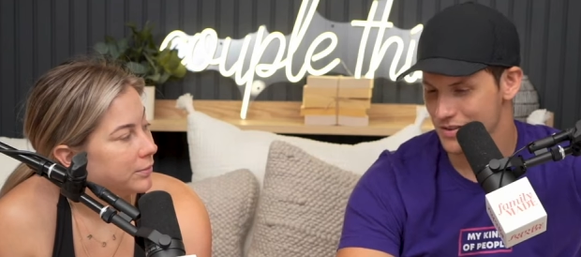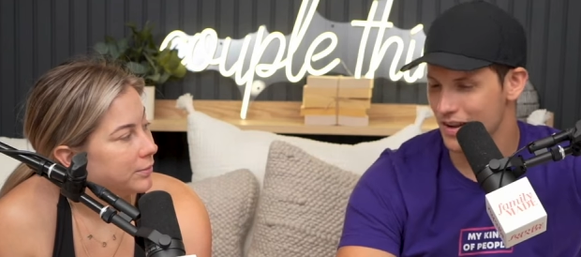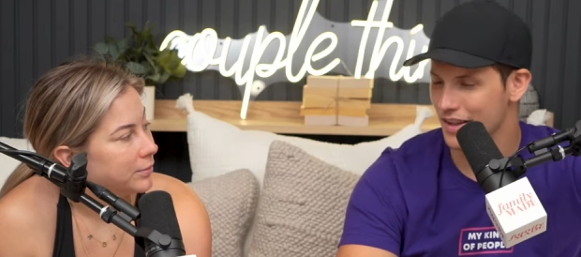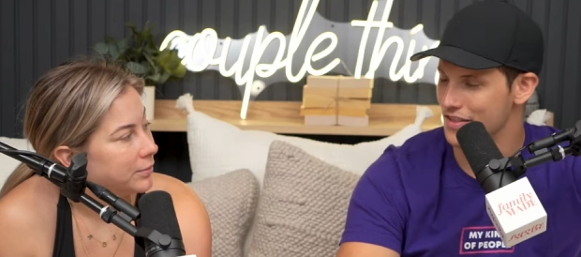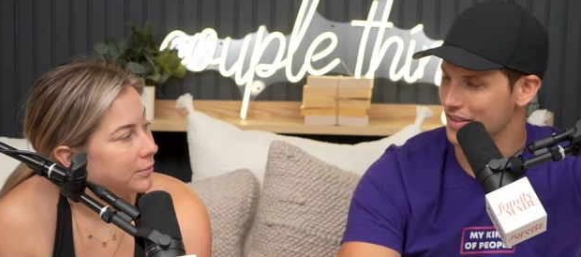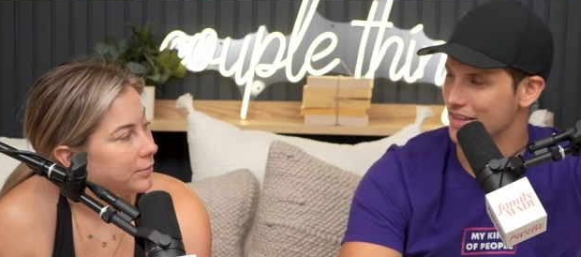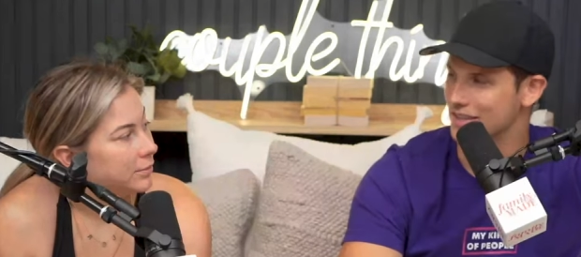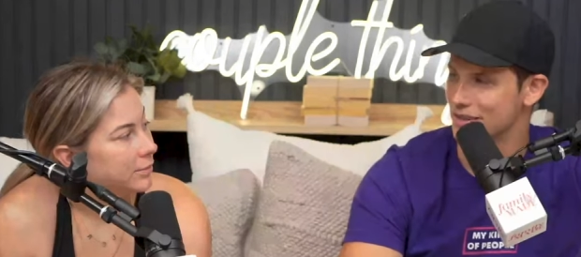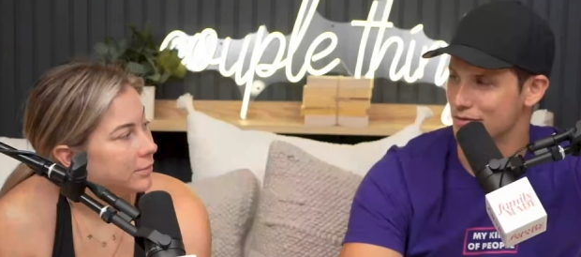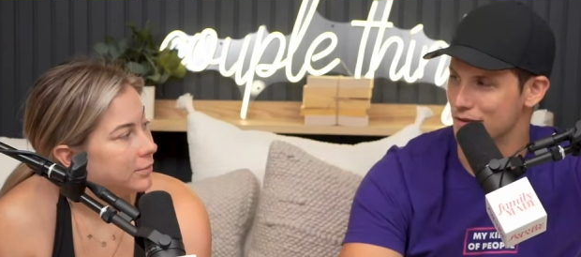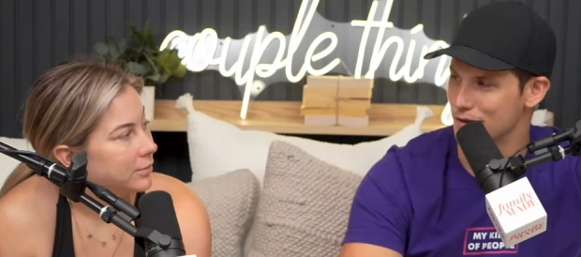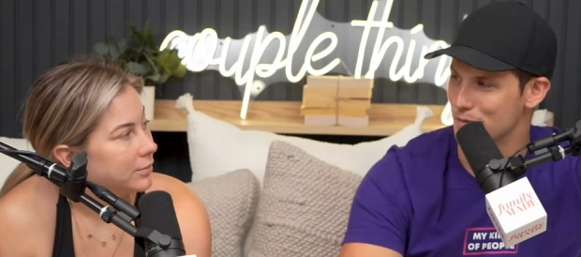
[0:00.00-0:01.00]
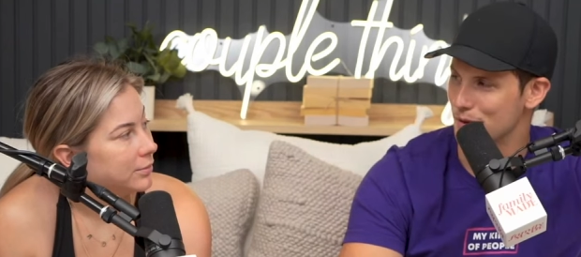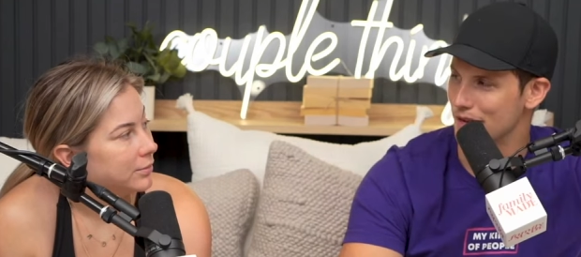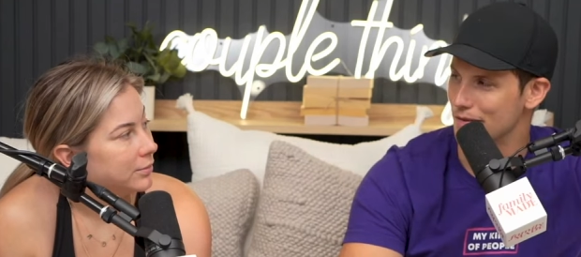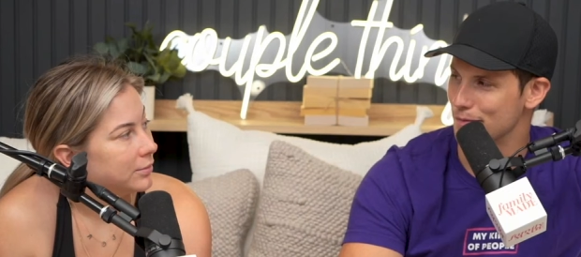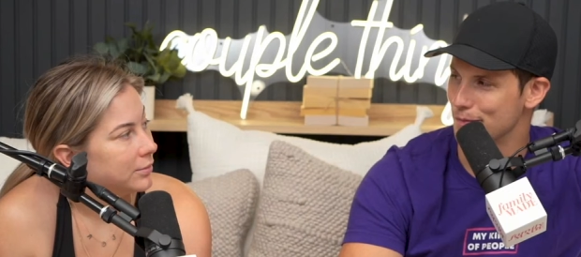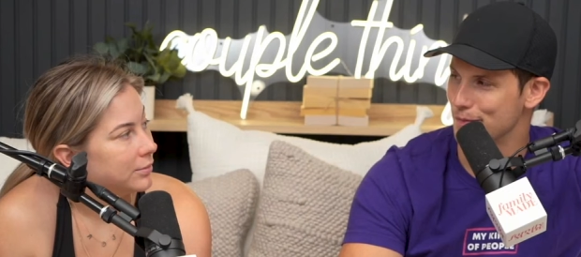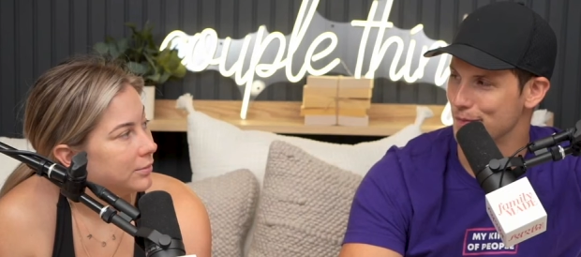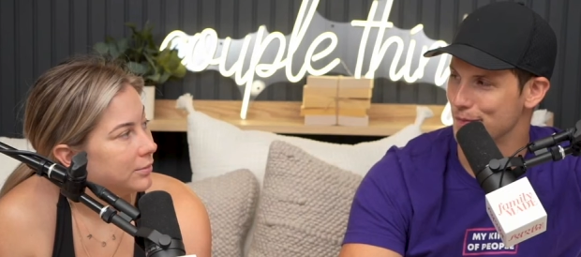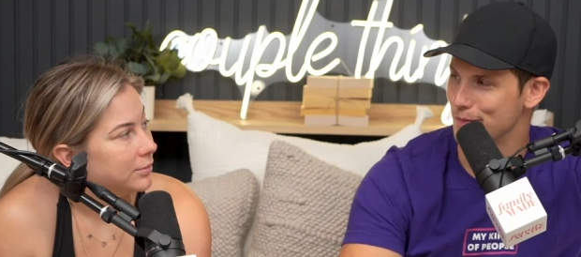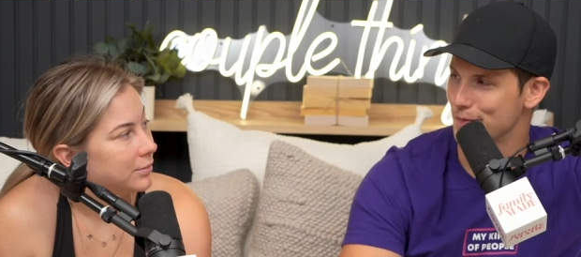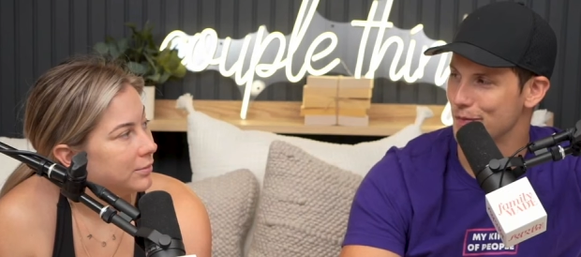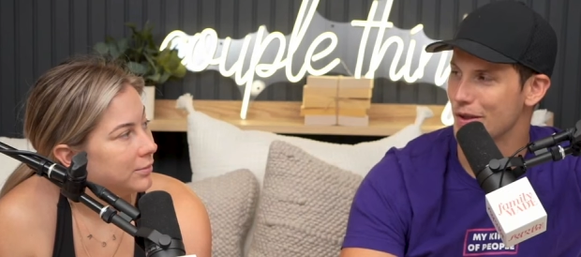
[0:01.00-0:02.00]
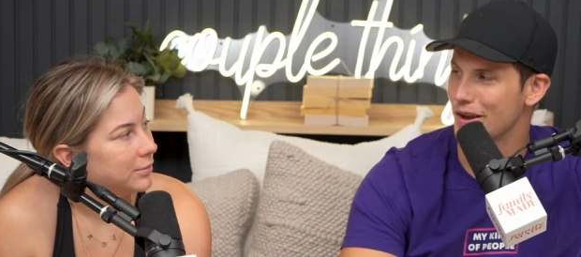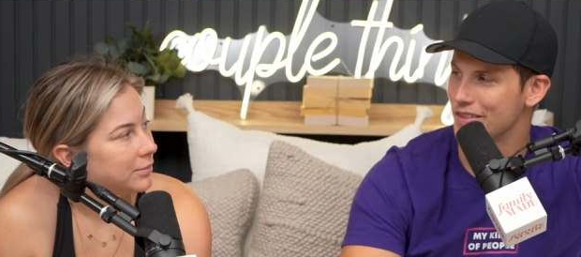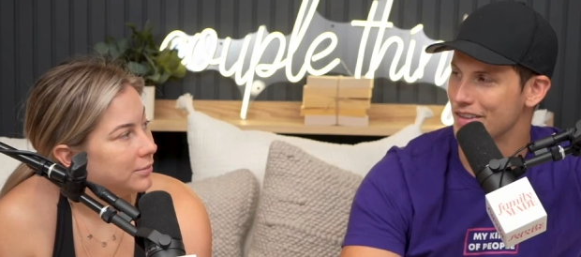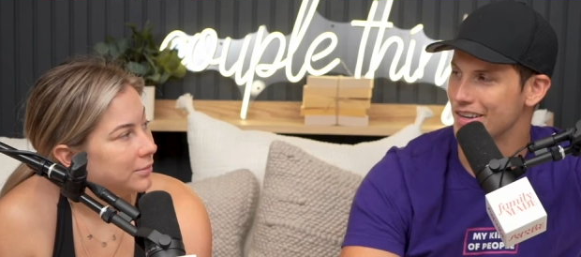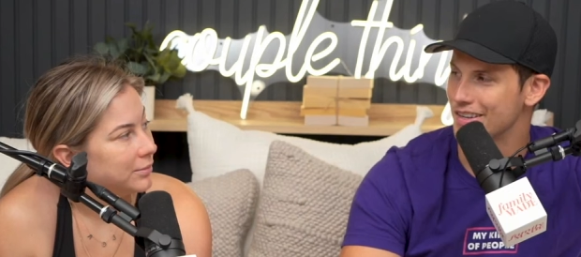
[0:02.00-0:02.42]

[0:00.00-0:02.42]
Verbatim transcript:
Speaker 1: I think that's up for debate. I think